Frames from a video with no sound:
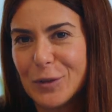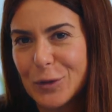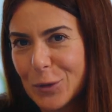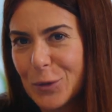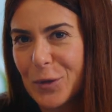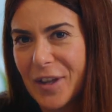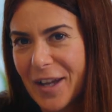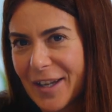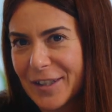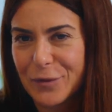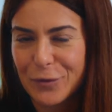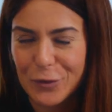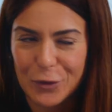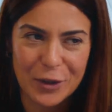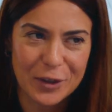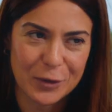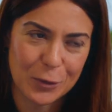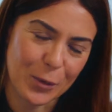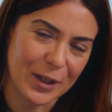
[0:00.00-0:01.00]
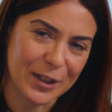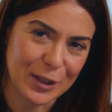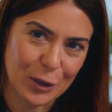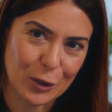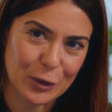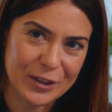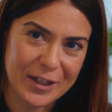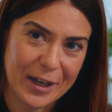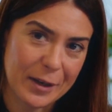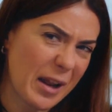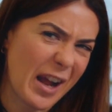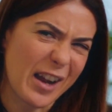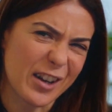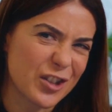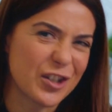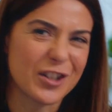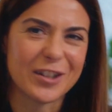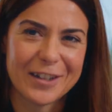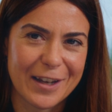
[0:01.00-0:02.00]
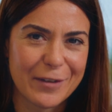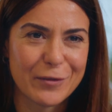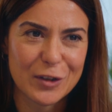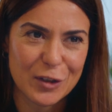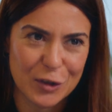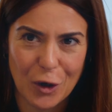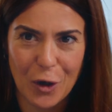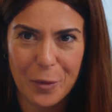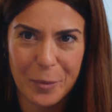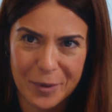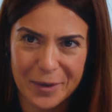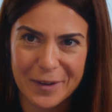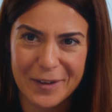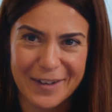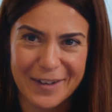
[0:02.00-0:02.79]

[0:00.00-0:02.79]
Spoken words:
do that for quite a long time. Actually, never stop.